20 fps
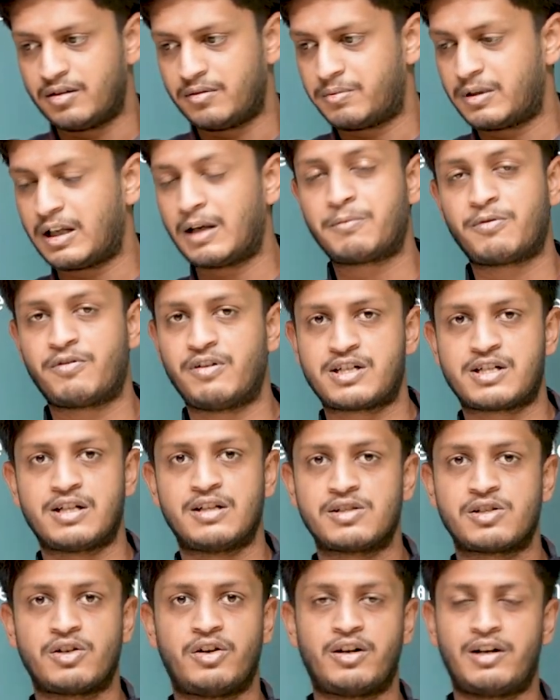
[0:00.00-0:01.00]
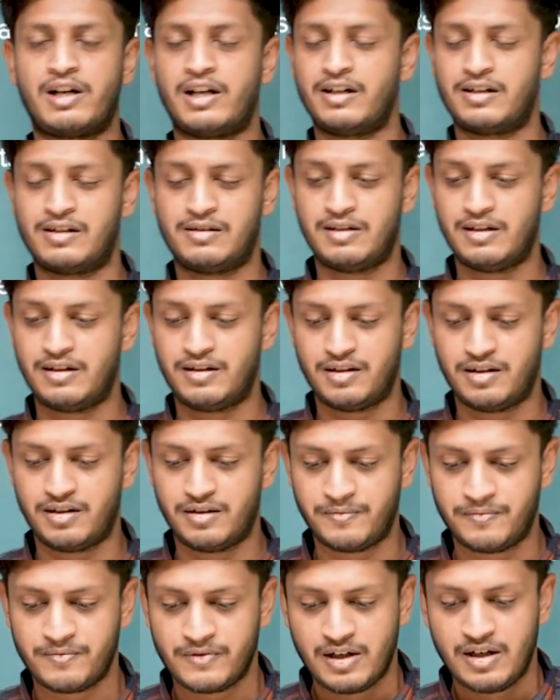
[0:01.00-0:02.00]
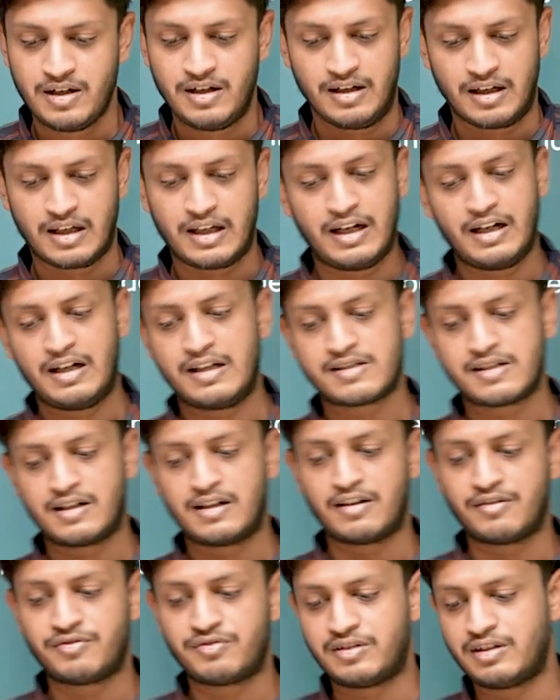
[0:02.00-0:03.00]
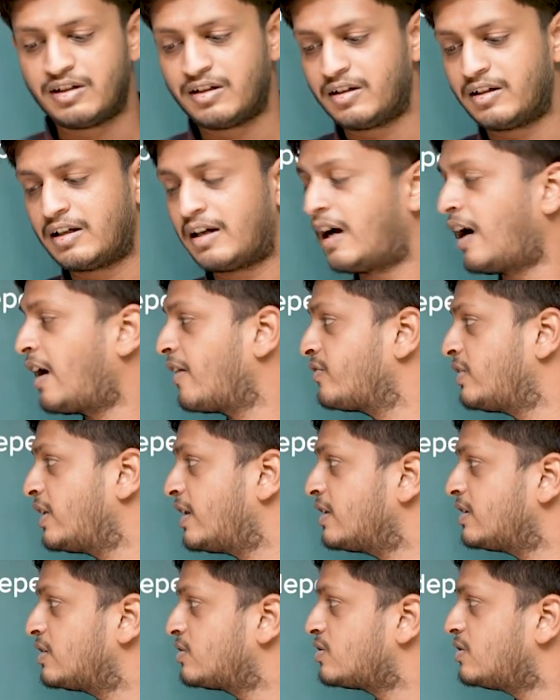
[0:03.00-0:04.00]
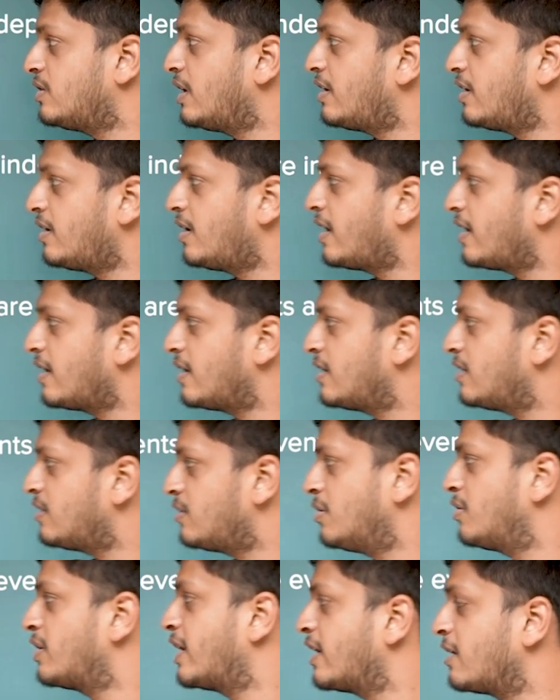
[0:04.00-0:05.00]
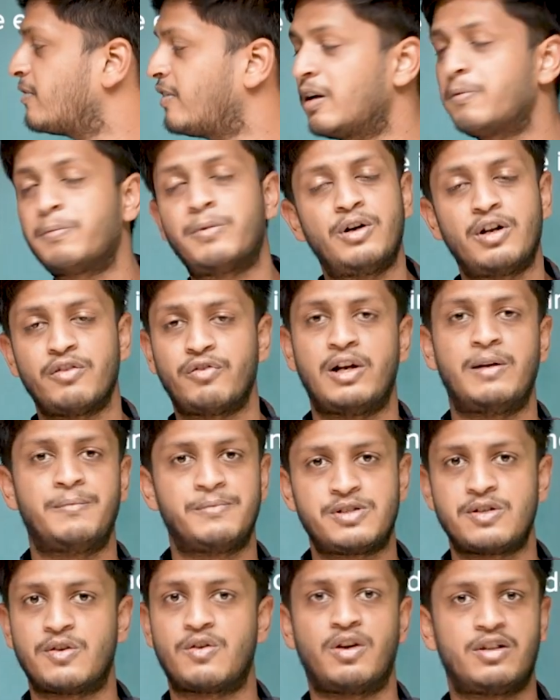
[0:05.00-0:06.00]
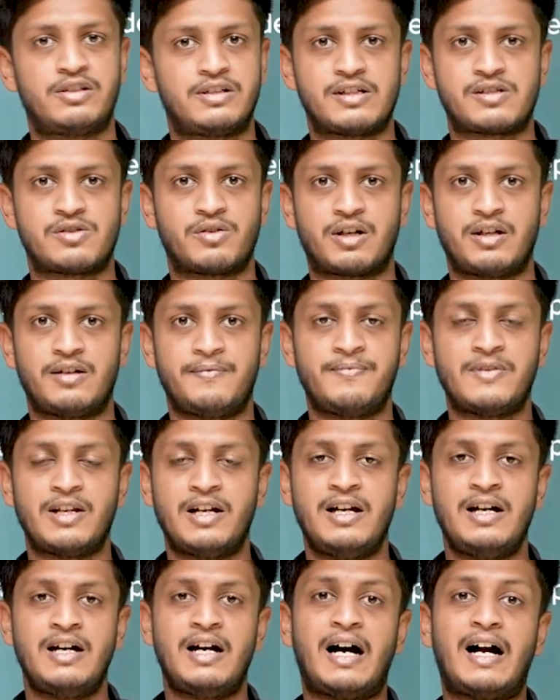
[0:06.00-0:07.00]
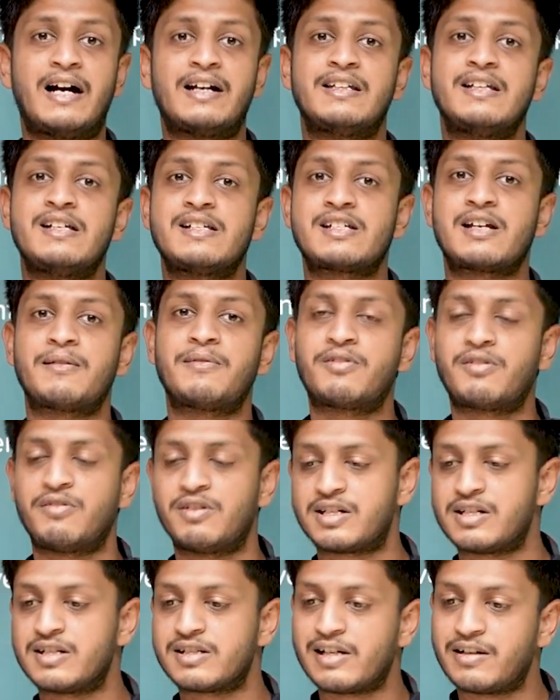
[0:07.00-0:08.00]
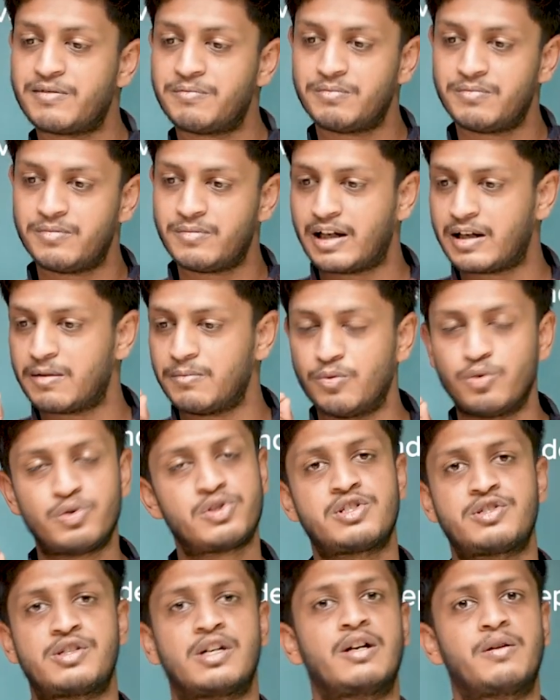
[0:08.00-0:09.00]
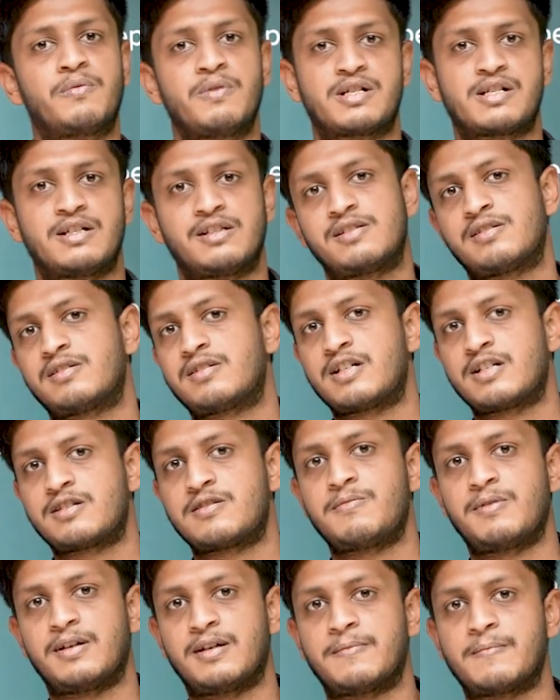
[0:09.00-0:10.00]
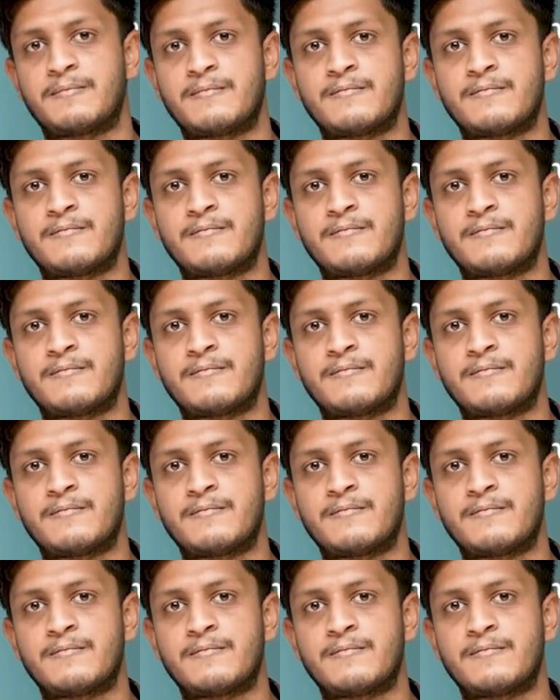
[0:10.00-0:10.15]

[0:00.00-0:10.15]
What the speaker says: type questions, or GATE doesn't have that, then you'll get a very beautiful MCQ on this. Okay, and these type of questions are most tricky questions, trust me.